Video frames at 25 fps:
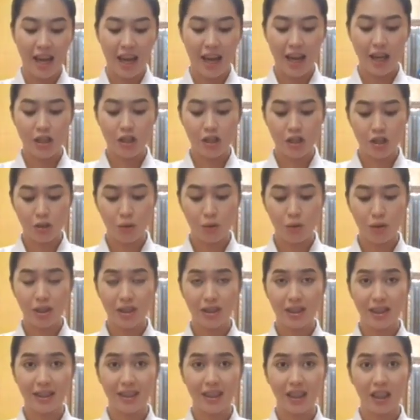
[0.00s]

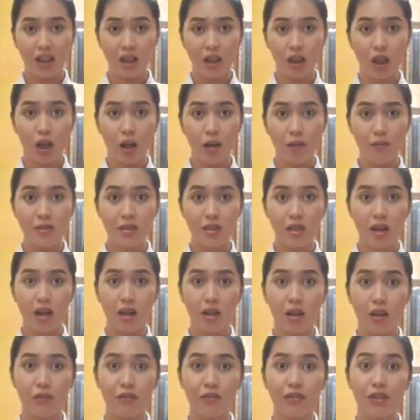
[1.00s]
Ensure that the gloves
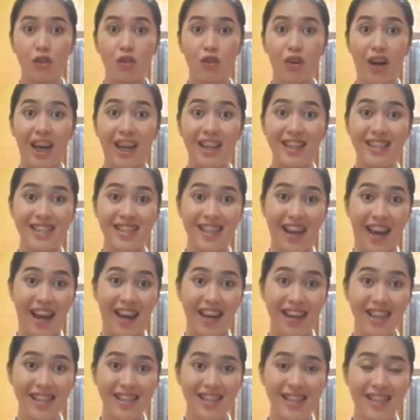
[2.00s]
are of the right
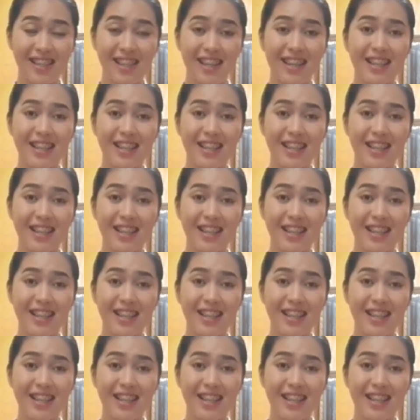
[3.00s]
size.